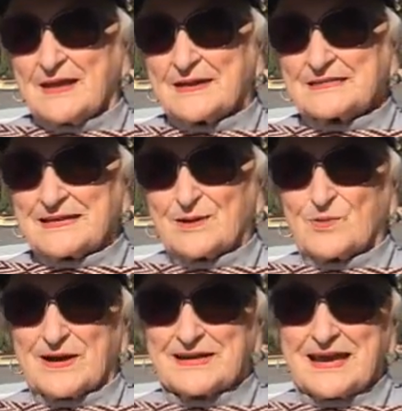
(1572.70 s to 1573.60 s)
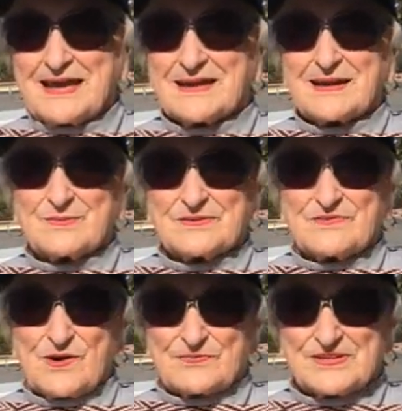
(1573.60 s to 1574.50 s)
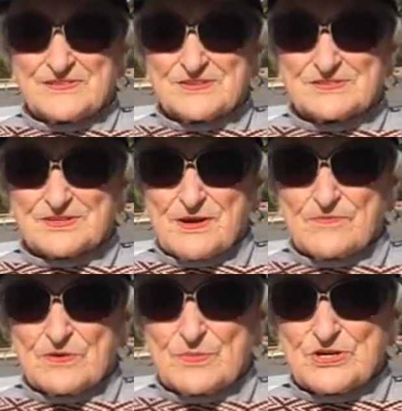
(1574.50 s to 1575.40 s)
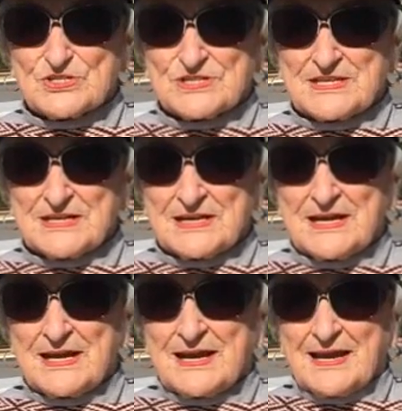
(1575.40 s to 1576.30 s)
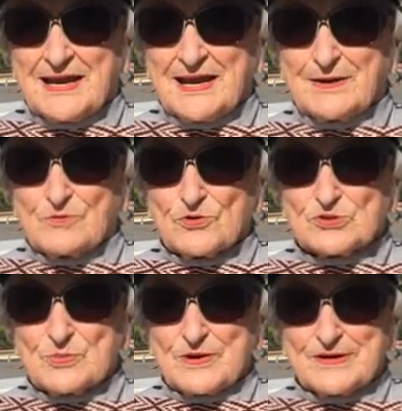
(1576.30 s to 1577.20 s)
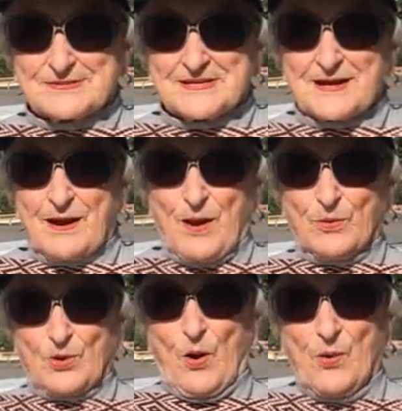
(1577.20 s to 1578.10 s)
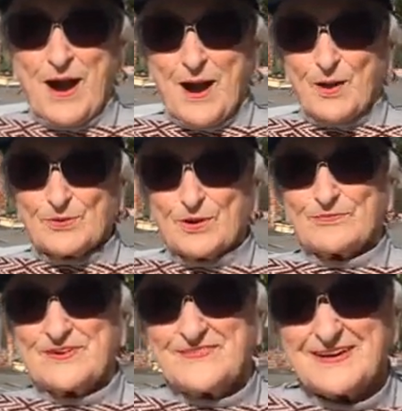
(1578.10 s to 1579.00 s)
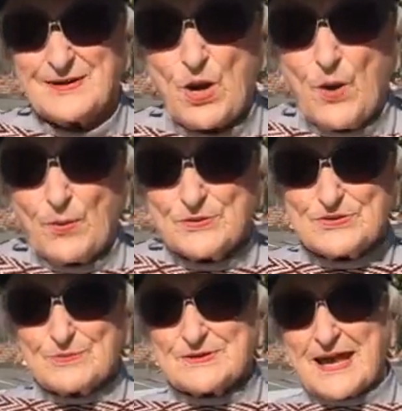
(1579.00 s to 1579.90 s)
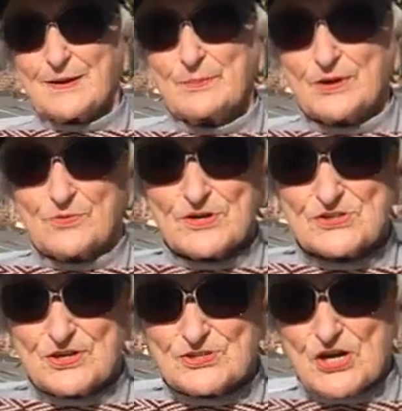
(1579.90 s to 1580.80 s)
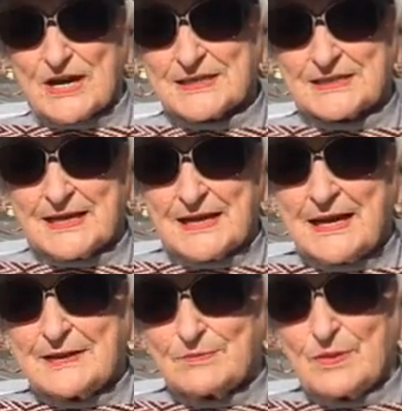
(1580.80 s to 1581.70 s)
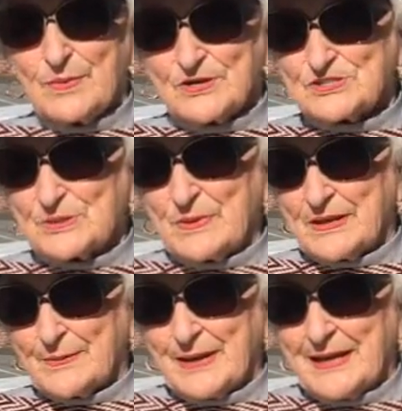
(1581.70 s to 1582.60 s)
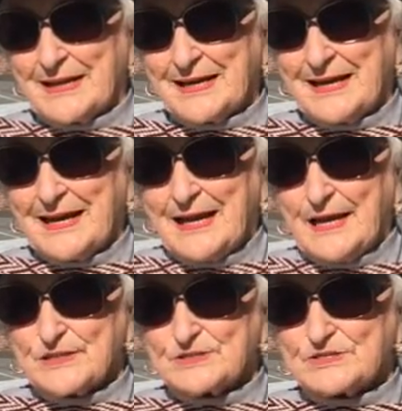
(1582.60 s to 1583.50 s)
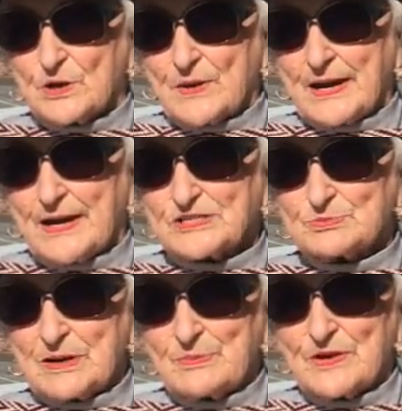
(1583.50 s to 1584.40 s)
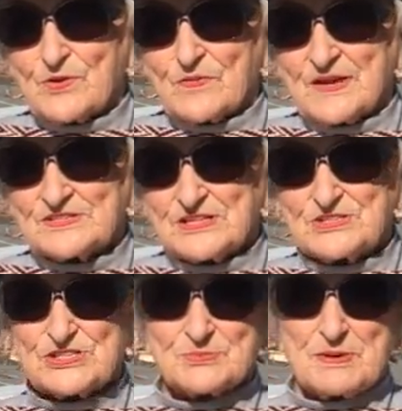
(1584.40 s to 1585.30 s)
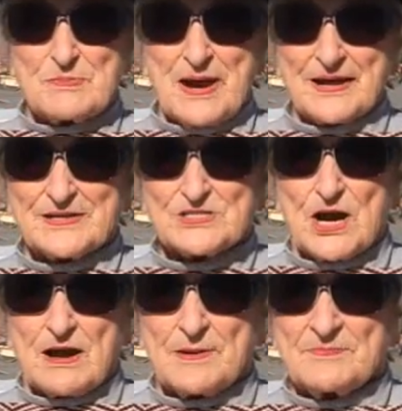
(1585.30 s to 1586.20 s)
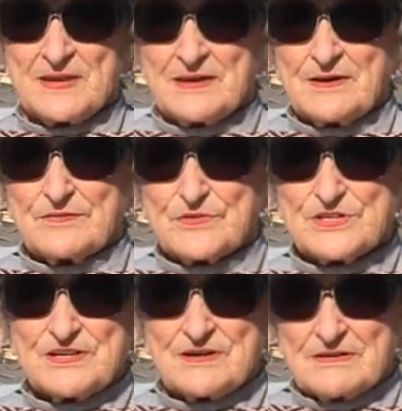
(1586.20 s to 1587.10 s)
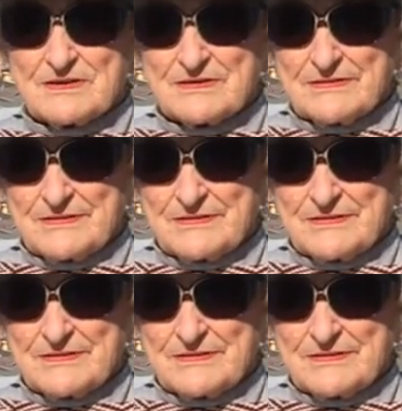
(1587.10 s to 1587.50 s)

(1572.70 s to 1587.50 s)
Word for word: And I said, oh, I can't. I'm involved in this confirmation thing. And Rosemary said, oh, go, oh, go, Vivian, go. She had a big crush on Jack at that, the minute she met him. And so I asked my mother, and they said, just be back in time for dinner.